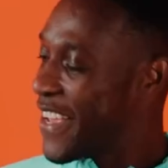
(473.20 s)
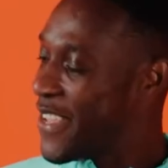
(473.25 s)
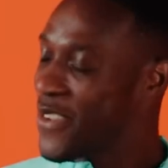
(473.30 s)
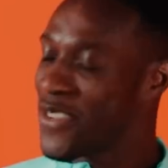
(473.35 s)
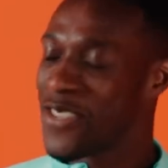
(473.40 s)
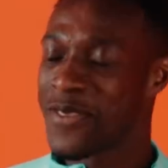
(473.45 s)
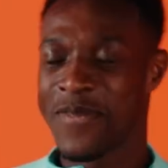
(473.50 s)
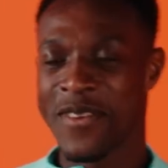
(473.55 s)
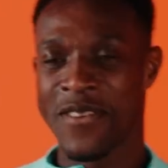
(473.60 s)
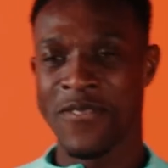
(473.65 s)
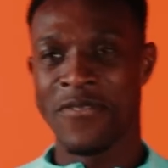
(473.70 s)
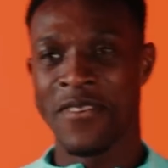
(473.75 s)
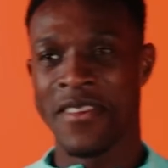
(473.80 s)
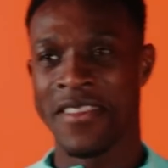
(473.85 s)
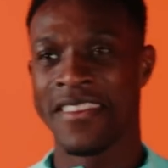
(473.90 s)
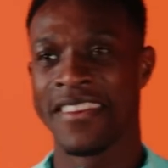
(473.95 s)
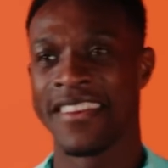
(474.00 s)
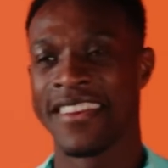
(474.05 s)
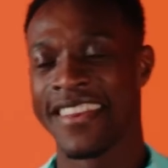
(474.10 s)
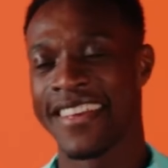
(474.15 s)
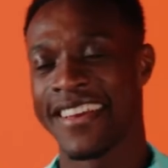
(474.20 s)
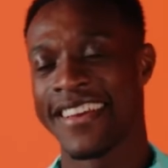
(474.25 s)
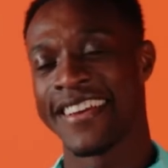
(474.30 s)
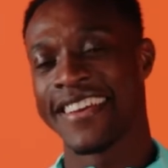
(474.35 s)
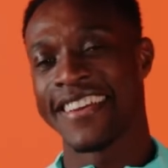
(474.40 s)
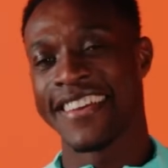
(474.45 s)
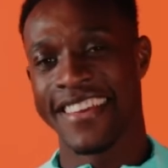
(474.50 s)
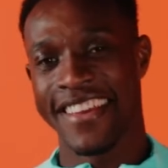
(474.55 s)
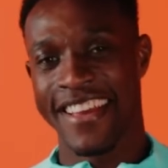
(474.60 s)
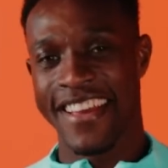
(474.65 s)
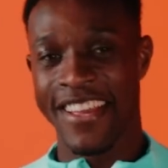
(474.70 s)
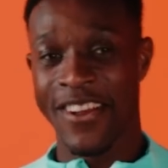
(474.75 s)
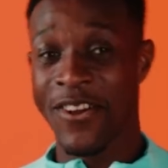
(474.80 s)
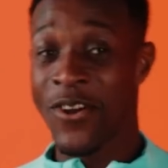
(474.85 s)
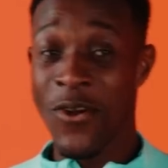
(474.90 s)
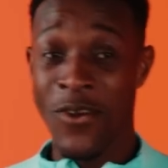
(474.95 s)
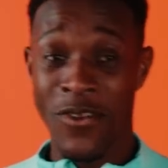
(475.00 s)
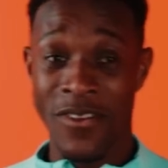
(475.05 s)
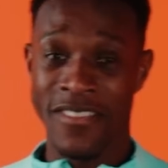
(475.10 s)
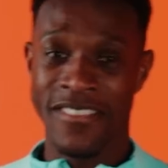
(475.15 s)
I used to be afraid of the dark. I
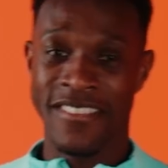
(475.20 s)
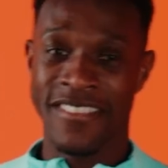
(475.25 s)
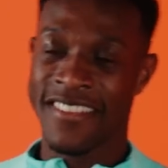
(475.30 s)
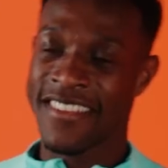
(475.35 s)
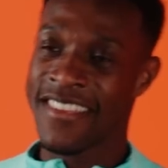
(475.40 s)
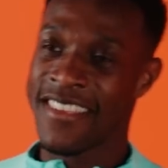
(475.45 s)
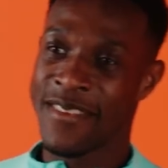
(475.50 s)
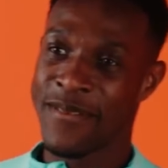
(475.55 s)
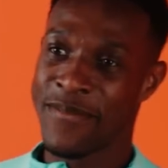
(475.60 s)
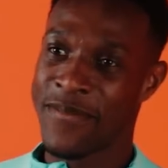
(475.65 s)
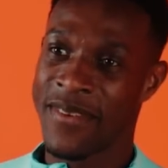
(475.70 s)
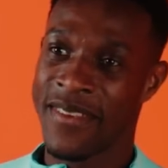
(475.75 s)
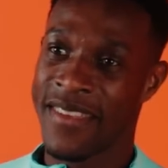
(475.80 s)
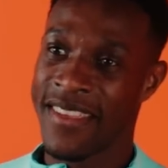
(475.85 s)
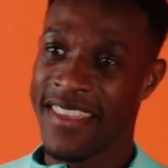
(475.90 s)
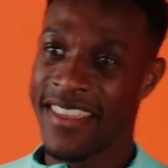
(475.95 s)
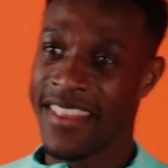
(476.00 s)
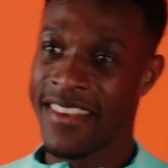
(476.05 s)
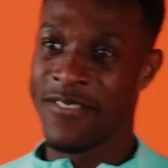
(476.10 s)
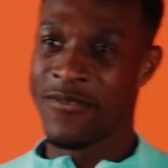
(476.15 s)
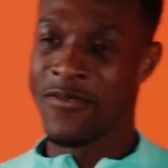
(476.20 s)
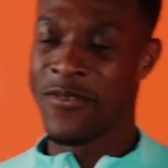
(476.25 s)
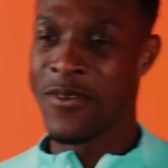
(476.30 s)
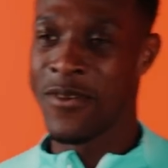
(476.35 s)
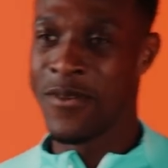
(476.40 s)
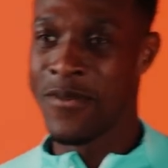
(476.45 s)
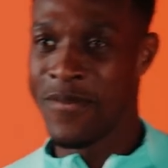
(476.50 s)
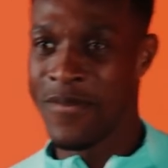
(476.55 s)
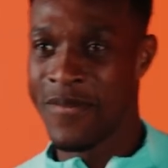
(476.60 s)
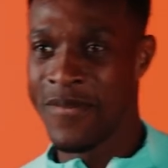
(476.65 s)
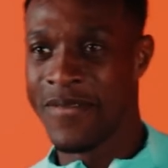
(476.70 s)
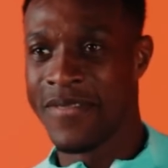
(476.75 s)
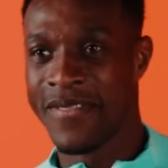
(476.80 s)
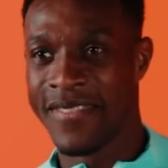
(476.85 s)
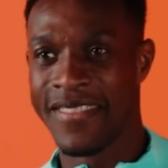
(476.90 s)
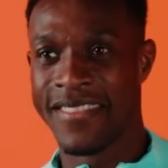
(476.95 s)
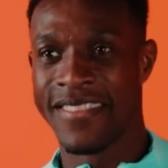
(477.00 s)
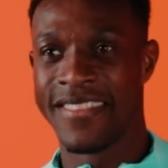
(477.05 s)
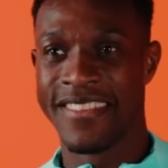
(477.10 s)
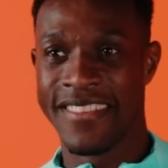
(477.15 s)
couldn't sleep in a room
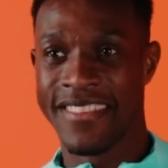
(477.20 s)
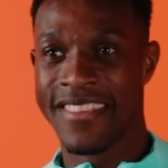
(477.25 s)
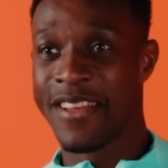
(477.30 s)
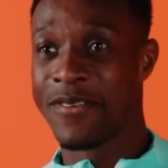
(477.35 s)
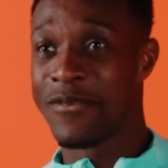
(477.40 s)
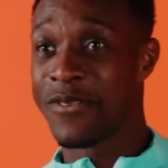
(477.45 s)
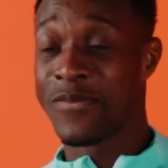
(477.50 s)
that